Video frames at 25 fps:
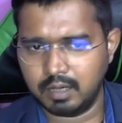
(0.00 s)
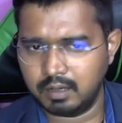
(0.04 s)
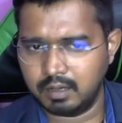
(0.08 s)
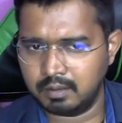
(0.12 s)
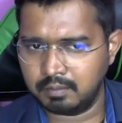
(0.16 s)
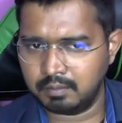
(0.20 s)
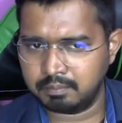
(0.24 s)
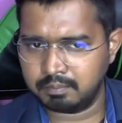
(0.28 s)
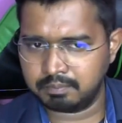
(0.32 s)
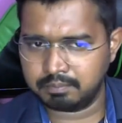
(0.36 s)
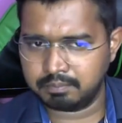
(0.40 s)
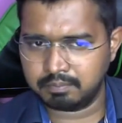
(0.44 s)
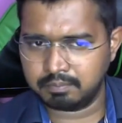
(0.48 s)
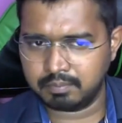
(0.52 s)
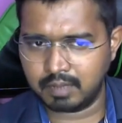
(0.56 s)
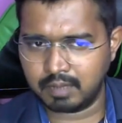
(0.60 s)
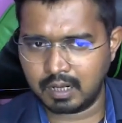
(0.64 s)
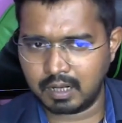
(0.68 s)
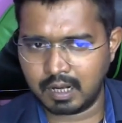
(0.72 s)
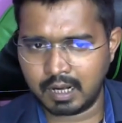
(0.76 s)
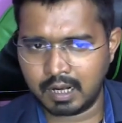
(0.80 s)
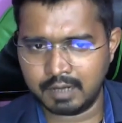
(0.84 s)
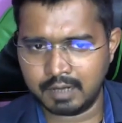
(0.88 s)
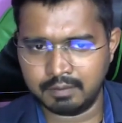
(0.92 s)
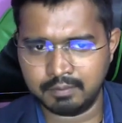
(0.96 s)
uh,
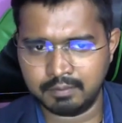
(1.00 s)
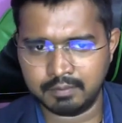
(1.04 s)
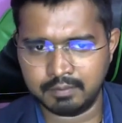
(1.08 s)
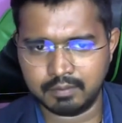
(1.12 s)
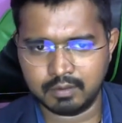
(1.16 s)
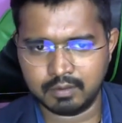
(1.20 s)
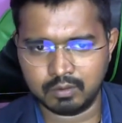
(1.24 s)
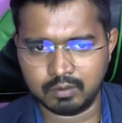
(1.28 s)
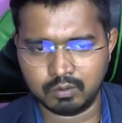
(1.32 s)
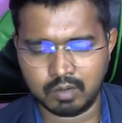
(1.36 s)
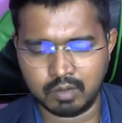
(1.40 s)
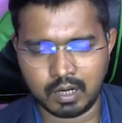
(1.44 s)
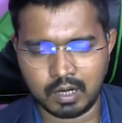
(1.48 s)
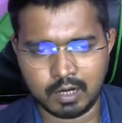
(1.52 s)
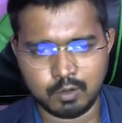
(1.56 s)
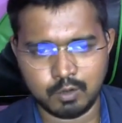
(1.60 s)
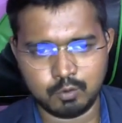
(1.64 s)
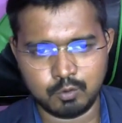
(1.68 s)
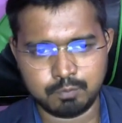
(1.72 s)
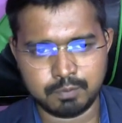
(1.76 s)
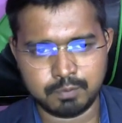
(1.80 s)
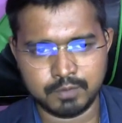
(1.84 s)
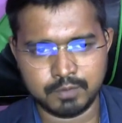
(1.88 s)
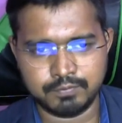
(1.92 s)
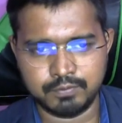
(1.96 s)
I
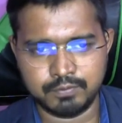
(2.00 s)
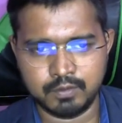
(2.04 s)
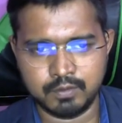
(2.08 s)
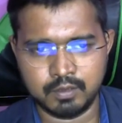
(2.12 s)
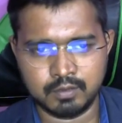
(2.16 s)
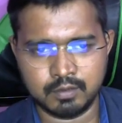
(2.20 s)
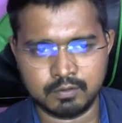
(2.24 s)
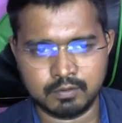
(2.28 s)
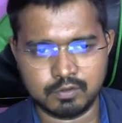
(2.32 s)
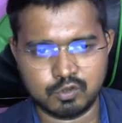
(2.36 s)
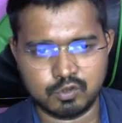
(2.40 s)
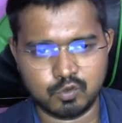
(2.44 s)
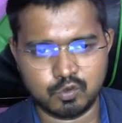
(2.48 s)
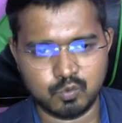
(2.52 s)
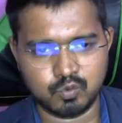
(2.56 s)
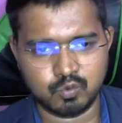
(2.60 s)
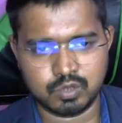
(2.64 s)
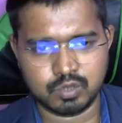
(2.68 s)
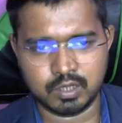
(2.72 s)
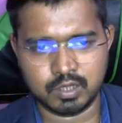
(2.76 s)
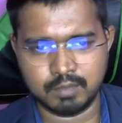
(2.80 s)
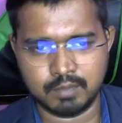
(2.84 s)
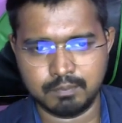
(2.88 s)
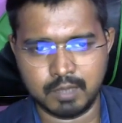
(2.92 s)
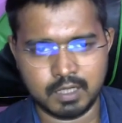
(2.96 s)
would prefer
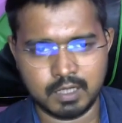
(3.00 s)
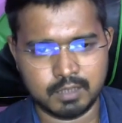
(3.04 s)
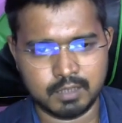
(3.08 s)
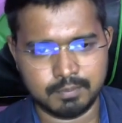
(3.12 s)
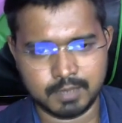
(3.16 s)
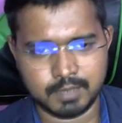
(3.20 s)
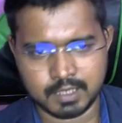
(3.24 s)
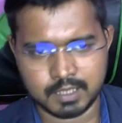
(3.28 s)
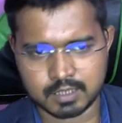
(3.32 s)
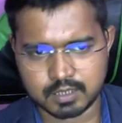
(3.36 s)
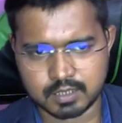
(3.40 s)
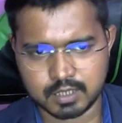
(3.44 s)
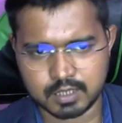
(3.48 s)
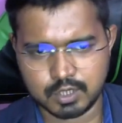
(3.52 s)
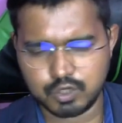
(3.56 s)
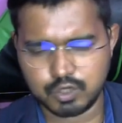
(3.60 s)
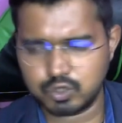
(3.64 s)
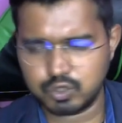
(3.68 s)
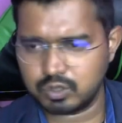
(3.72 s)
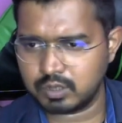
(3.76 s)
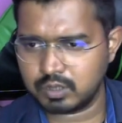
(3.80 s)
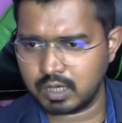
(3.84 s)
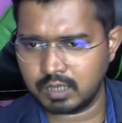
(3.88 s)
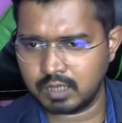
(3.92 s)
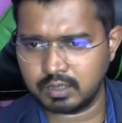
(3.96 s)
choosing multiple
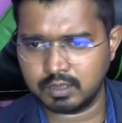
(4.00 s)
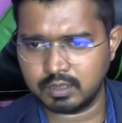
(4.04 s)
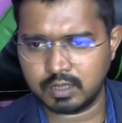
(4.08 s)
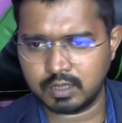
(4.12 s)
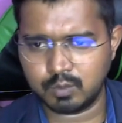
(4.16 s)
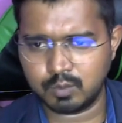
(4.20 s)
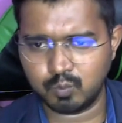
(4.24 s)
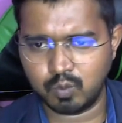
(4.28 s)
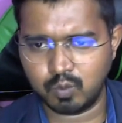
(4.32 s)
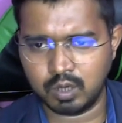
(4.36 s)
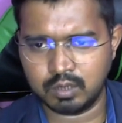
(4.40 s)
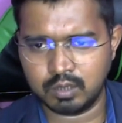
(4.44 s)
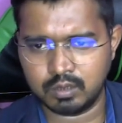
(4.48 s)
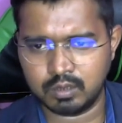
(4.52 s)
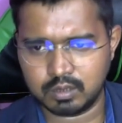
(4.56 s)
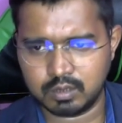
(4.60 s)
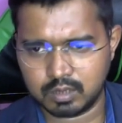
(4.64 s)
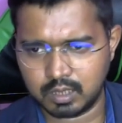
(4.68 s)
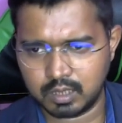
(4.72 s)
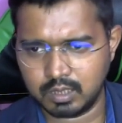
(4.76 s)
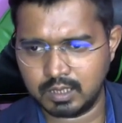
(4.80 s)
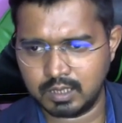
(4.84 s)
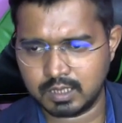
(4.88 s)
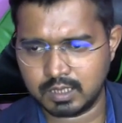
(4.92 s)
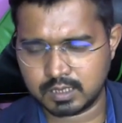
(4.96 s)
extension rather than one
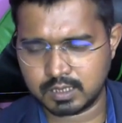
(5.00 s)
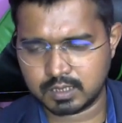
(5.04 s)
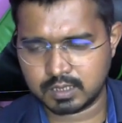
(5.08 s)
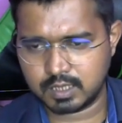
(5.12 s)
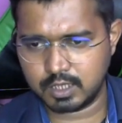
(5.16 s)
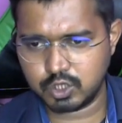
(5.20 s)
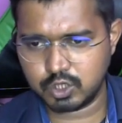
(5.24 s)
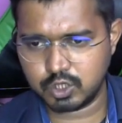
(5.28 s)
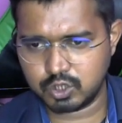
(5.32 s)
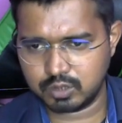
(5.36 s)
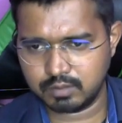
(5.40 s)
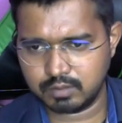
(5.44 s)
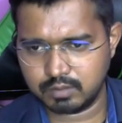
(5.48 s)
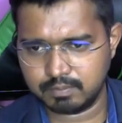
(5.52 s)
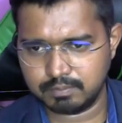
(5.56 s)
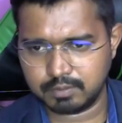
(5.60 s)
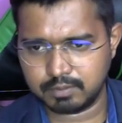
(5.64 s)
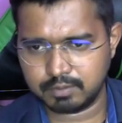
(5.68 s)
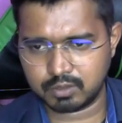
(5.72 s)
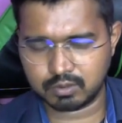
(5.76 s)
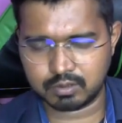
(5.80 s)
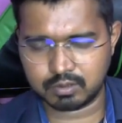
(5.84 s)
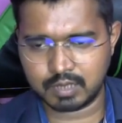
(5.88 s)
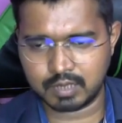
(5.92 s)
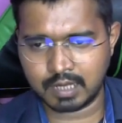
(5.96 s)
single extension,
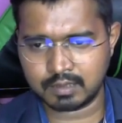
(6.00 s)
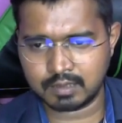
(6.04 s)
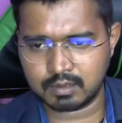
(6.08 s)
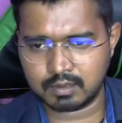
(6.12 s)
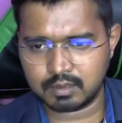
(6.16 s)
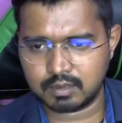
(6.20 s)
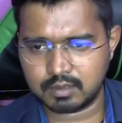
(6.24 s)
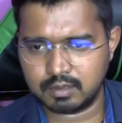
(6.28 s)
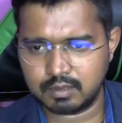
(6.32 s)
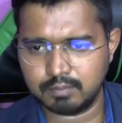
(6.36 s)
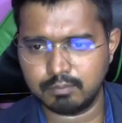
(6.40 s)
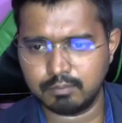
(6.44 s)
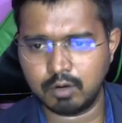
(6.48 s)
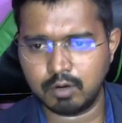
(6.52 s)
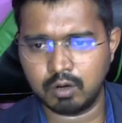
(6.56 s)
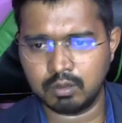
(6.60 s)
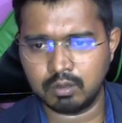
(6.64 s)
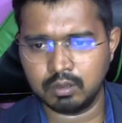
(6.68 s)
because that's the